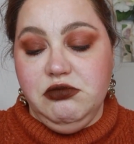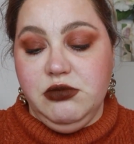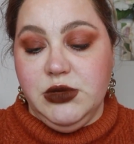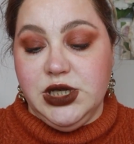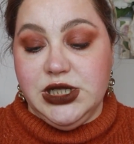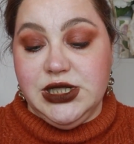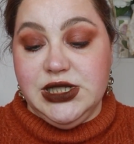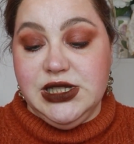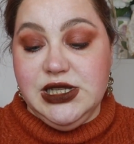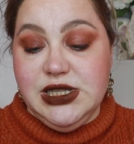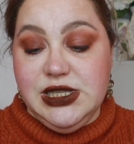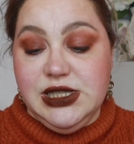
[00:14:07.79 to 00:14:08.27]

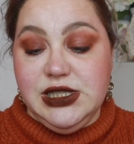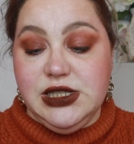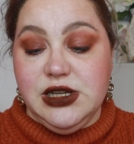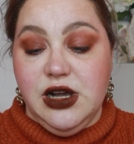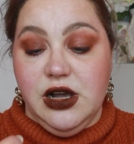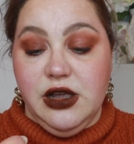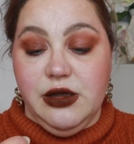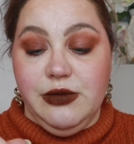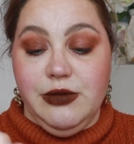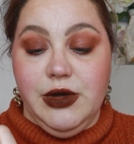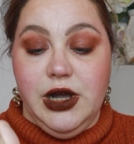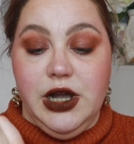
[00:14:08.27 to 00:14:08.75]
But this
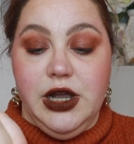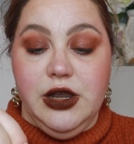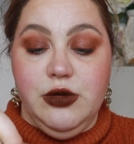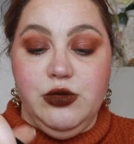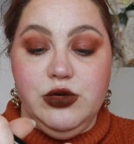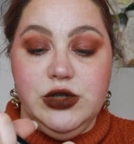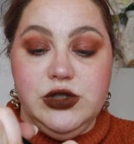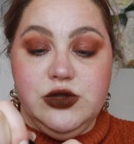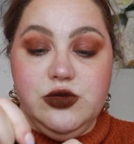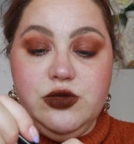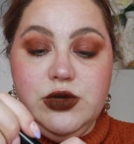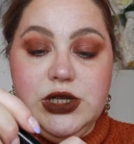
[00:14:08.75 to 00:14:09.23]
time I
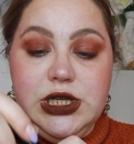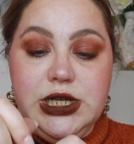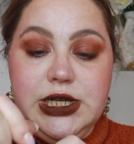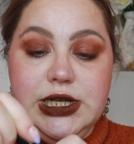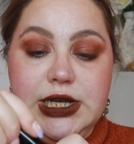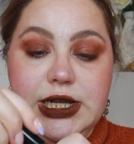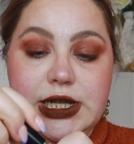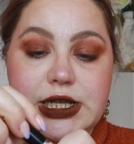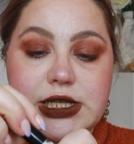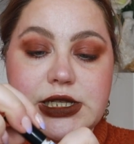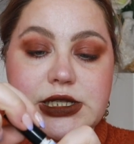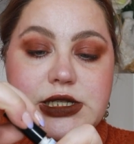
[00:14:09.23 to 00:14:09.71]
was really
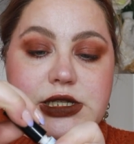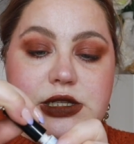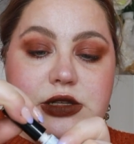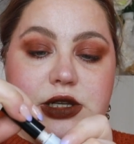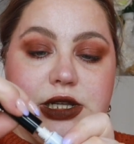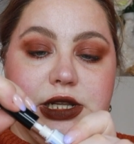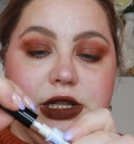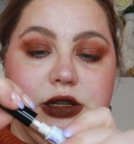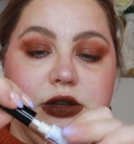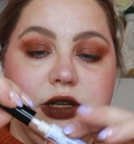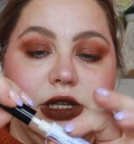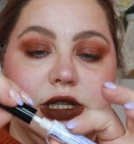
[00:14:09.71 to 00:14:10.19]
nice.
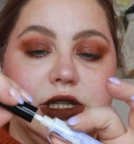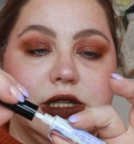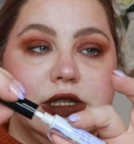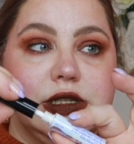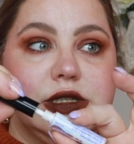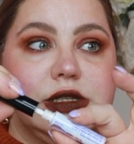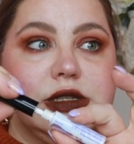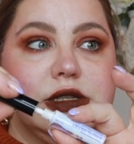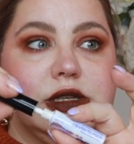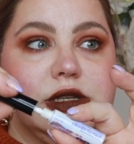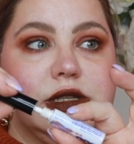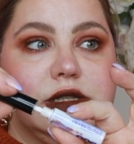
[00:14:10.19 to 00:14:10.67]
Look at
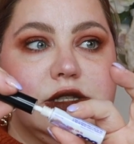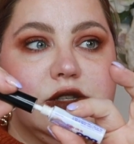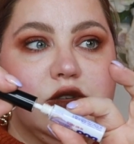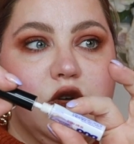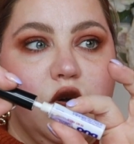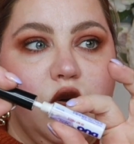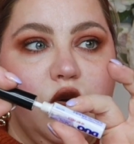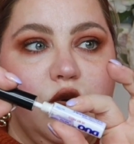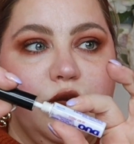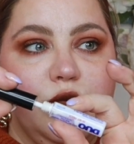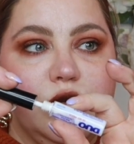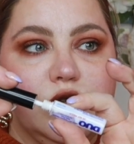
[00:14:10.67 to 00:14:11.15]
this. It's
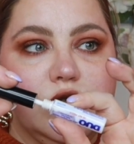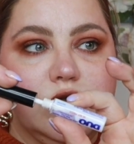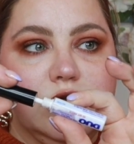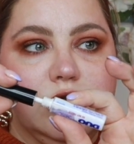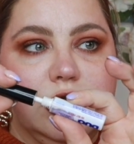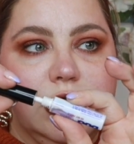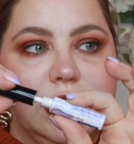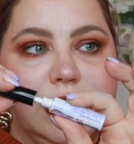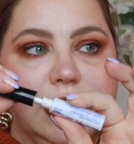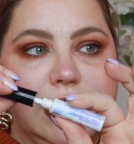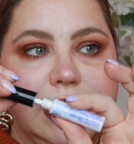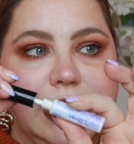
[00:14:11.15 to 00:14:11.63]

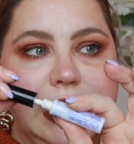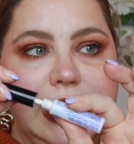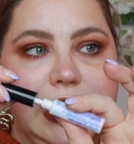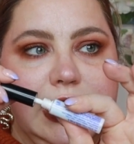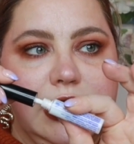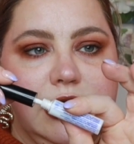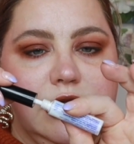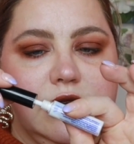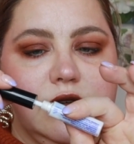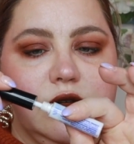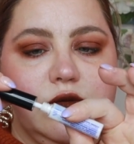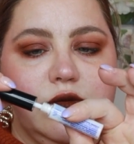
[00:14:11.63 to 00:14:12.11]
almost
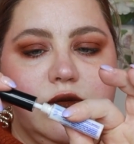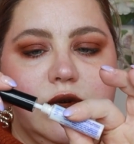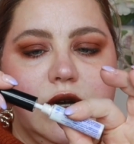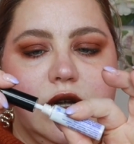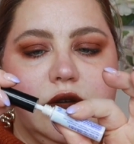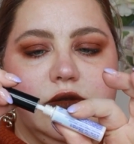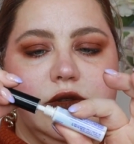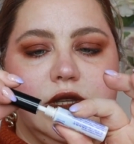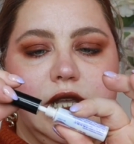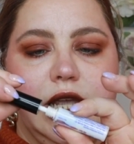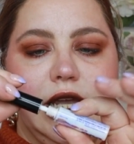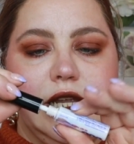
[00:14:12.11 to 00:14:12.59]
clean
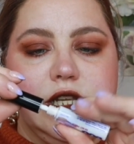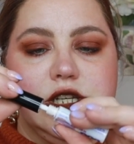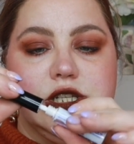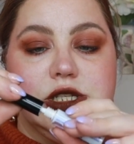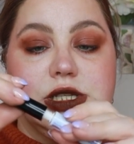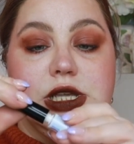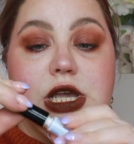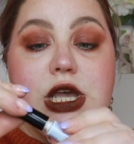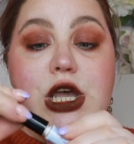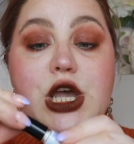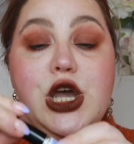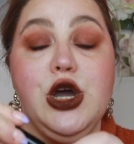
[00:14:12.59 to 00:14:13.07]
around the
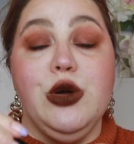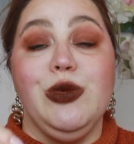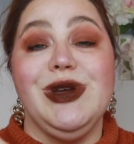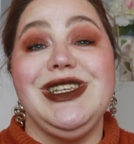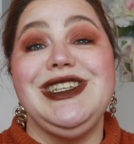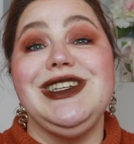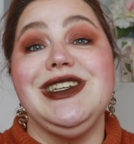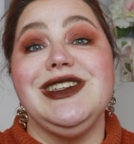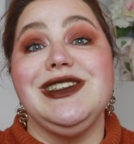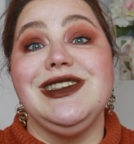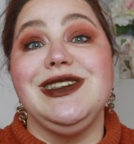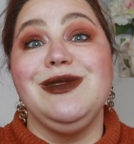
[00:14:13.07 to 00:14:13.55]
edges,
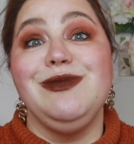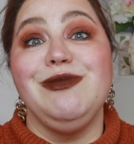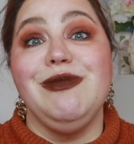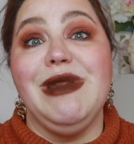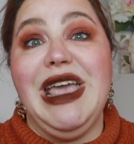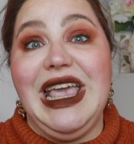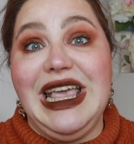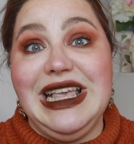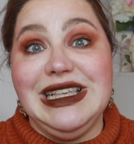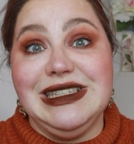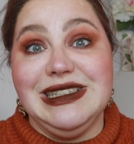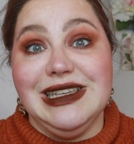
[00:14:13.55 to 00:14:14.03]
which is
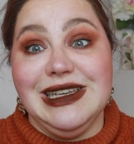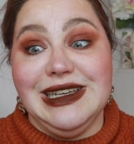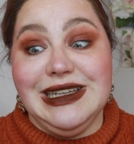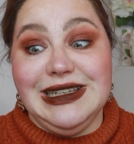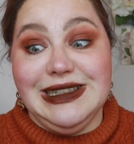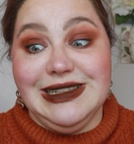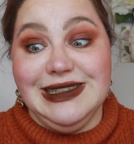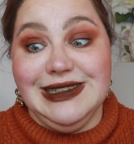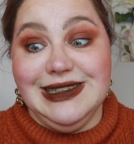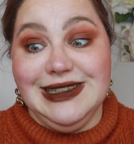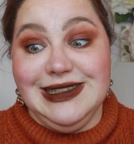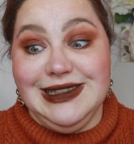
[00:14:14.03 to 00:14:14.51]

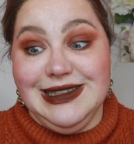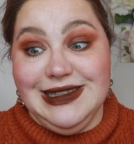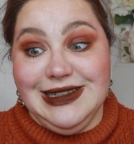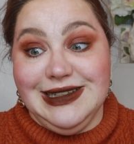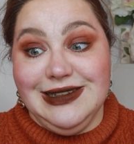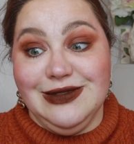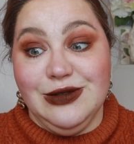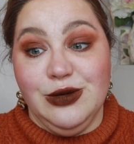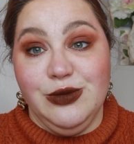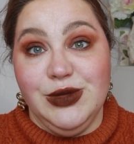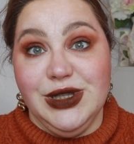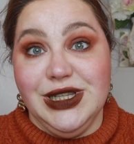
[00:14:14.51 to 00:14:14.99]
amazing.
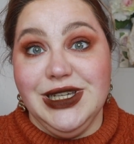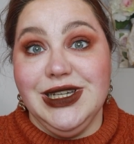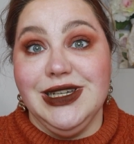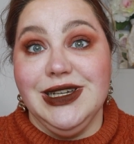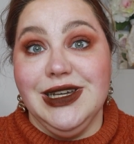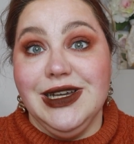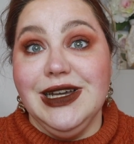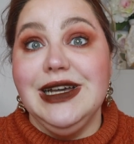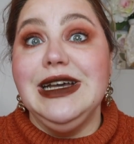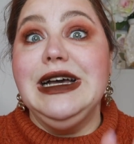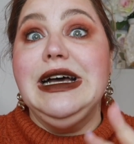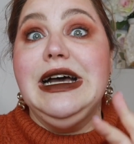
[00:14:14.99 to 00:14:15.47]
Listen,
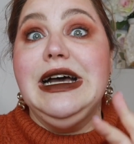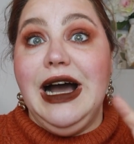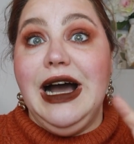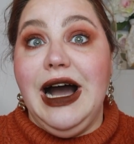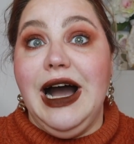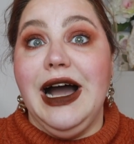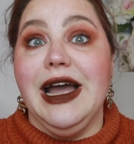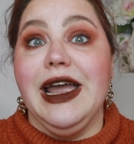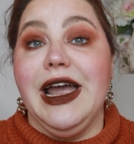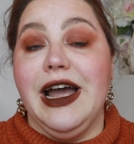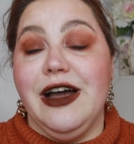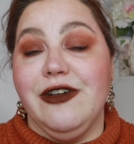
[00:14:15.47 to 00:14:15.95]
normally
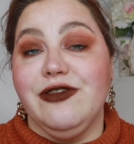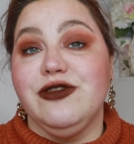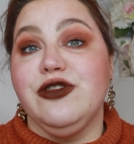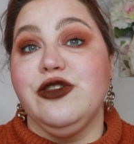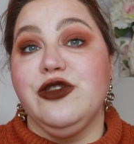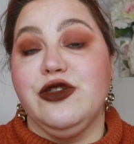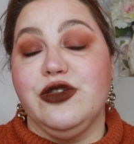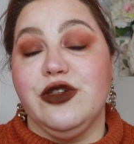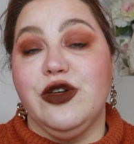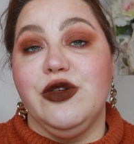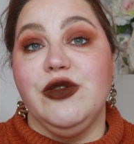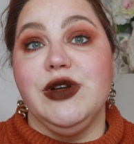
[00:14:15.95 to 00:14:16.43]
I have to
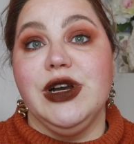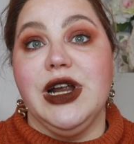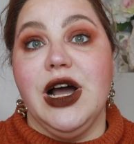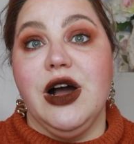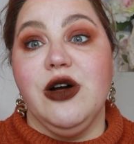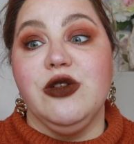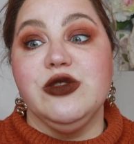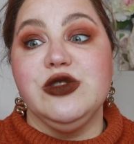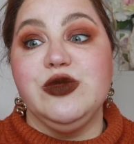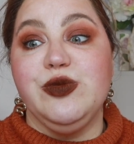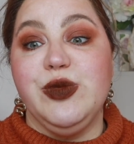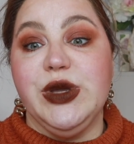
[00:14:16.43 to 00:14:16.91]
throw it
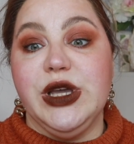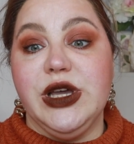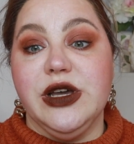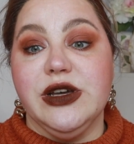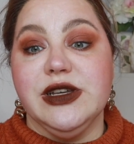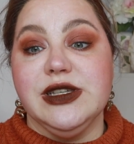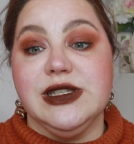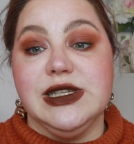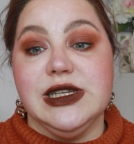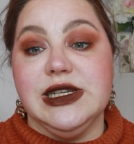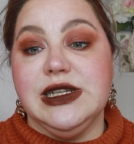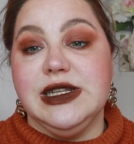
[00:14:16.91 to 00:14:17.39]
out
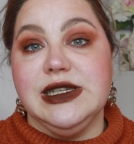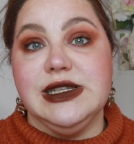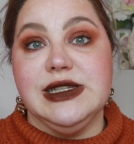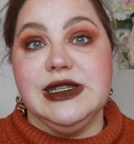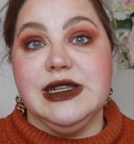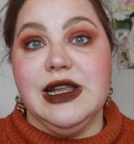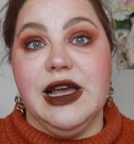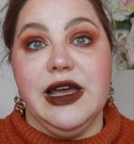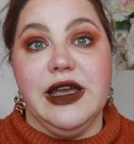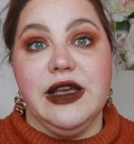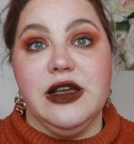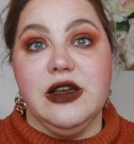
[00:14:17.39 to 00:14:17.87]
because it
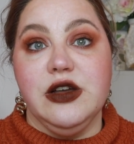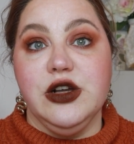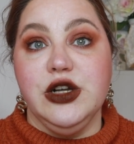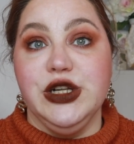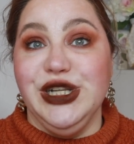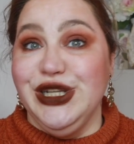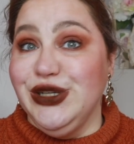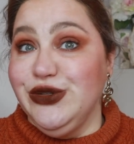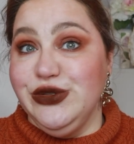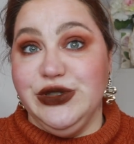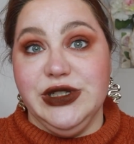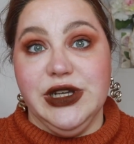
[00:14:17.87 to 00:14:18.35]
is like
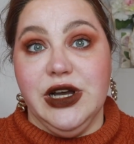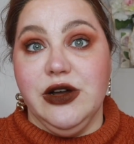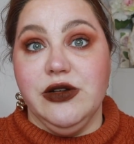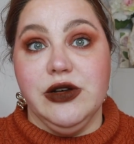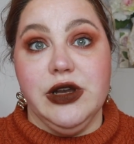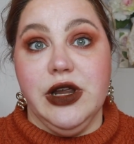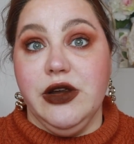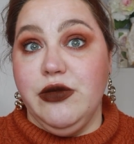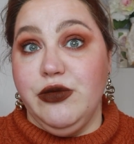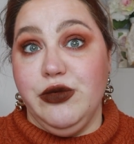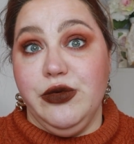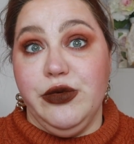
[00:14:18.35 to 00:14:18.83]
glued
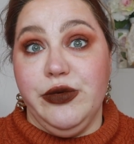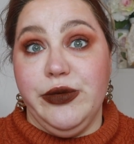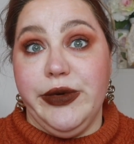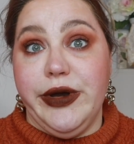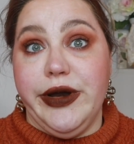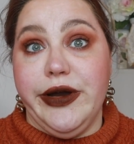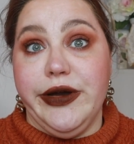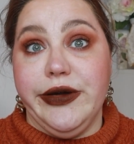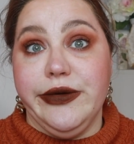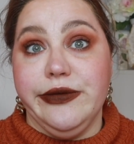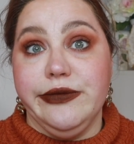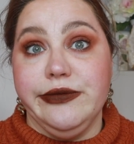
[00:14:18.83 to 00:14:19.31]
down
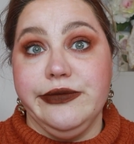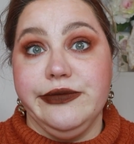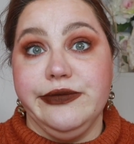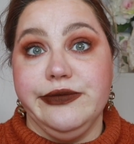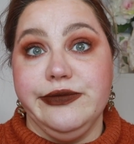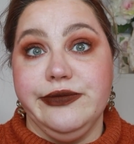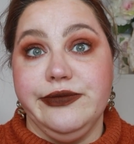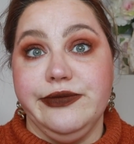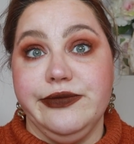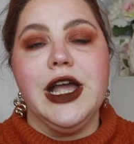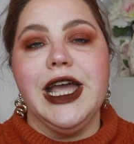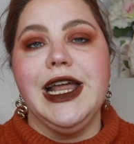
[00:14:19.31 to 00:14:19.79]
everywhere.
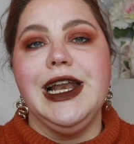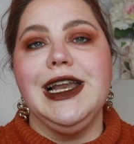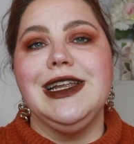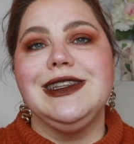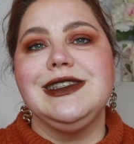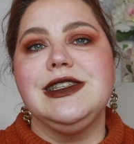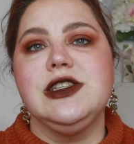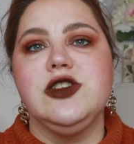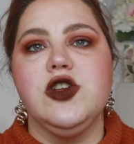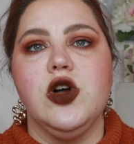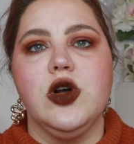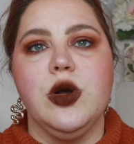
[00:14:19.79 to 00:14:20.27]
Okay,
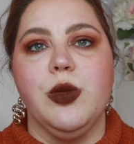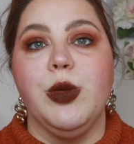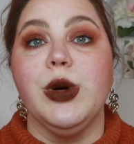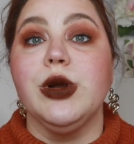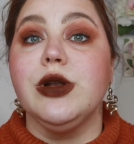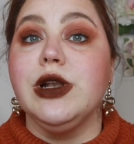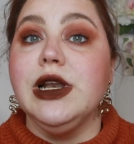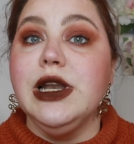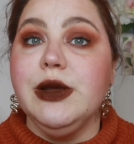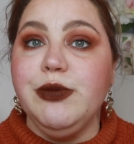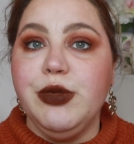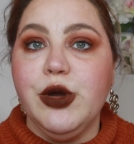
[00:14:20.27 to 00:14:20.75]
let's talk
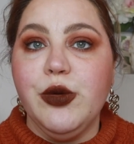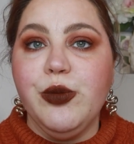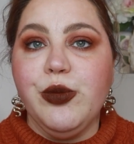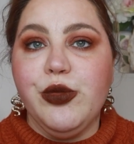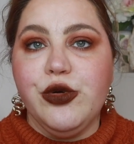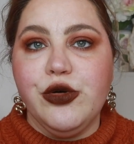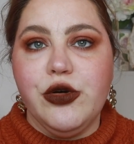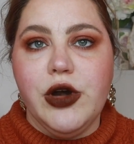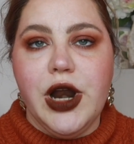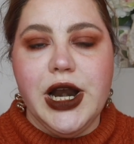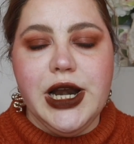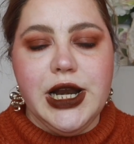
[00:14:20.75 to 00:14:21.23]
about lip
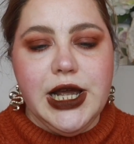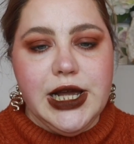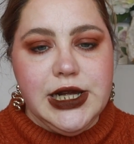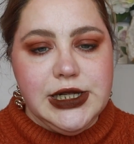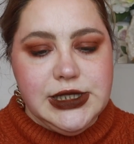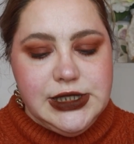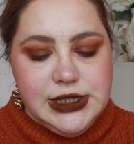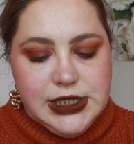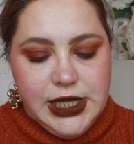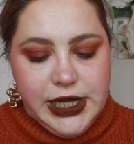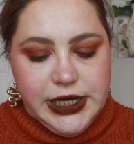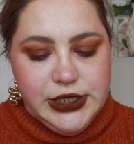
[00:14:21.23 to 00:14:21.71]

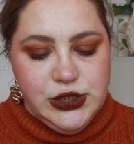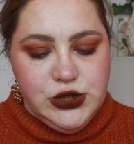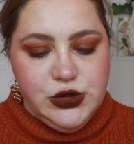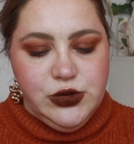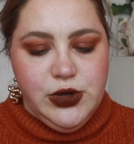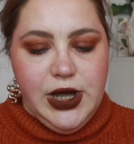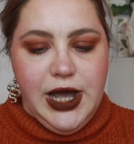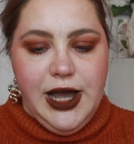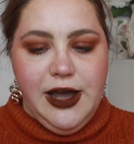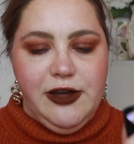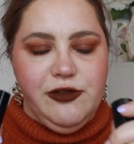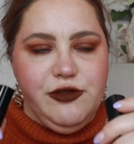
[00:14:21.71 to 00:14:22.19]
products. I
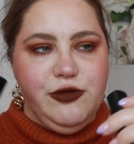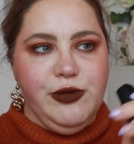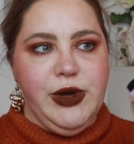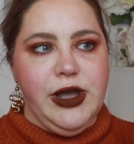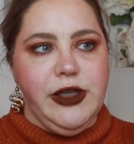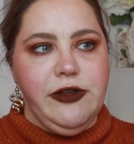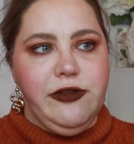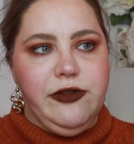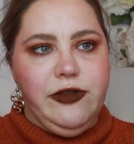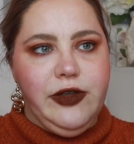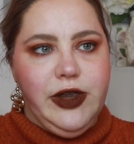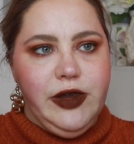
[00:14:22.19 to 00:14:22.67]
do have
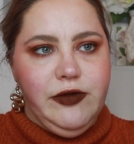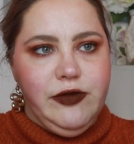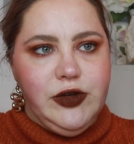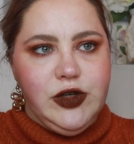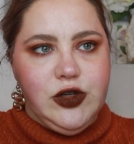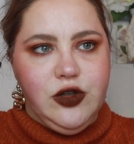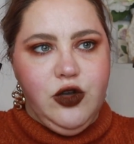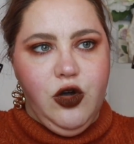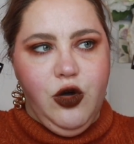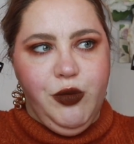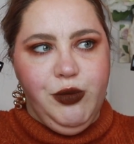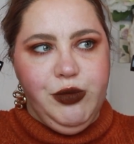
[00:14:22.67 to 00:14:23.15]
my
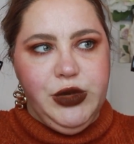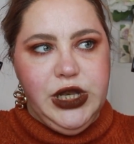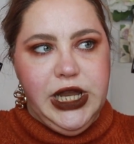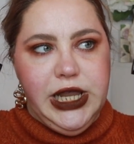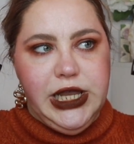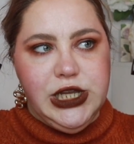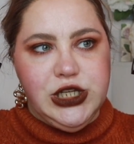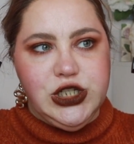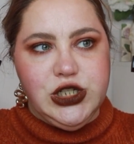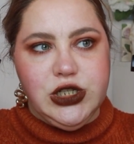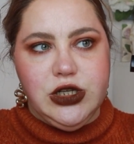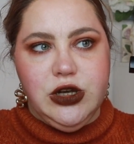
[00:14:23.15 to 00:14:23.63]
favorite
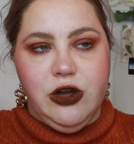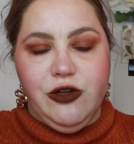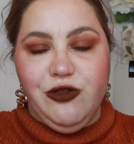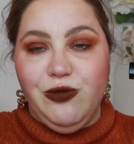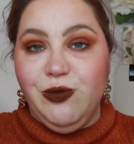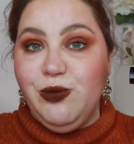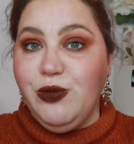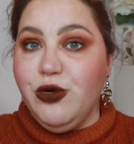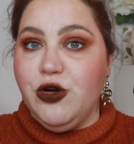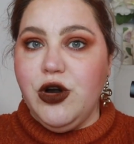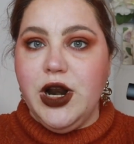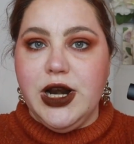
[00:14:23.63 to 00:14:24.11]
combination of
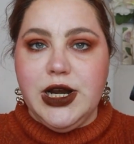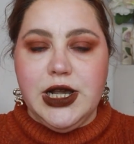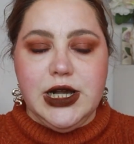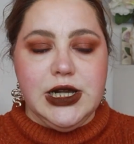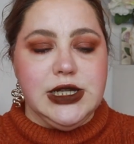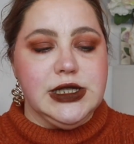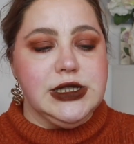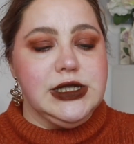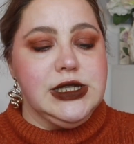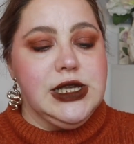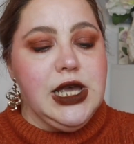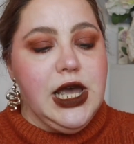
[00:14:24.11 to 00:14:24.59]

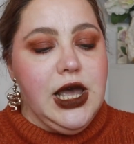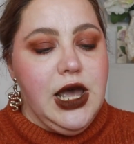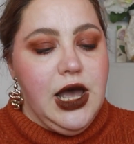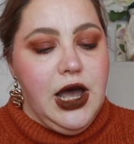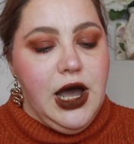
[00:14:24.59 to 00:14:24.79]
products.